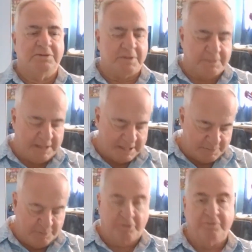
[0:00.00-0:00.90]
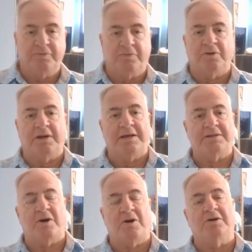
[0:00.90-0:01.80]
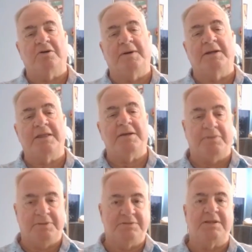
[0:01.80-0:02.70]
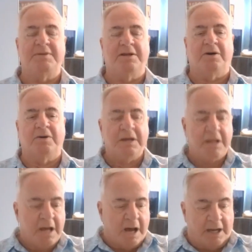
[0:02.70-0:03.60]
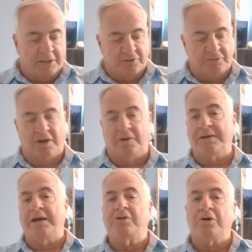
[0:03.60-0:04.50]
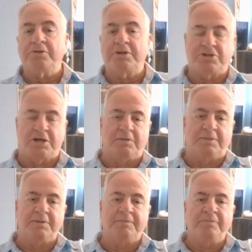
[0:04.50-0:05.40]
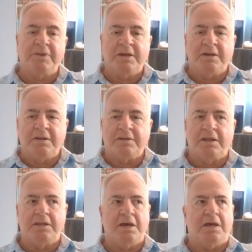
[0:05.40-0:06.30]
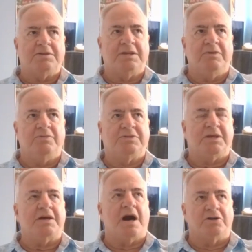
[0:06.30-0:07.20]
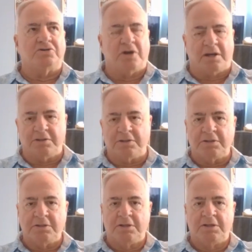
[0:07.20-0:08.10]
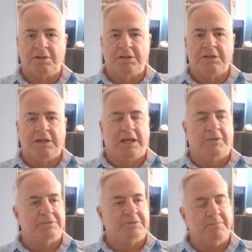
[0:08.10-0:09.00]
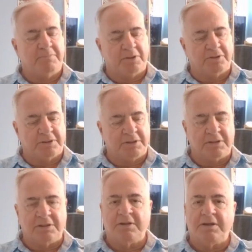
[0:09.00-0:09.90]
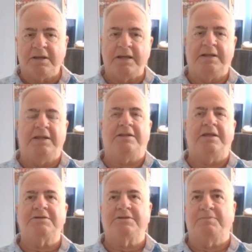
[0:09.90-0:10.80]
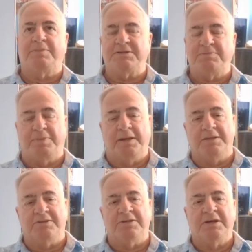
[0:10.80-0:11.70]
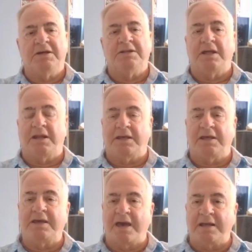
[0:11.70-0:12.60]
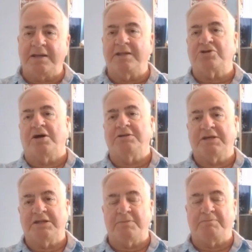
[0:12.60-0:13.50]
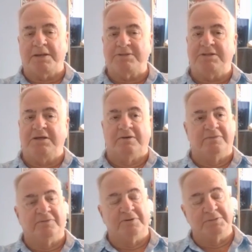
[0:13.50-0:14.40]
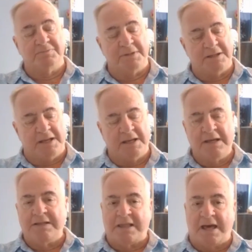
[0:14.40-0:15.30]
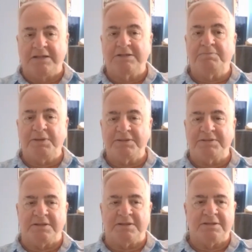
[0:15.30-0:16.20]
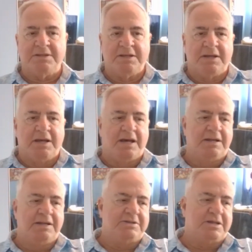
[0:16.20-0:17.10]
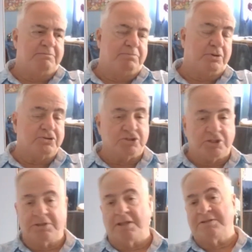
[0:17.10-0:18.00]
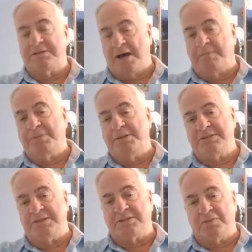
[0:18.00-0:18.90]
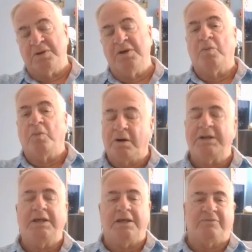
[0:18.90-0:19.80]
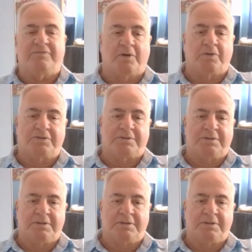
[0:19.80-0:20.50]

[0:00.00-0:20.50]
Somebody has proof or has an article about that, please let me know. I do know, and I told the gentleman that yes, he was a contractor, he was a builder, and he takes the best bids that he can get. He tries to get the best deal for his money. That is business. And he said, bullshit, that's not business. Well, it is, folks.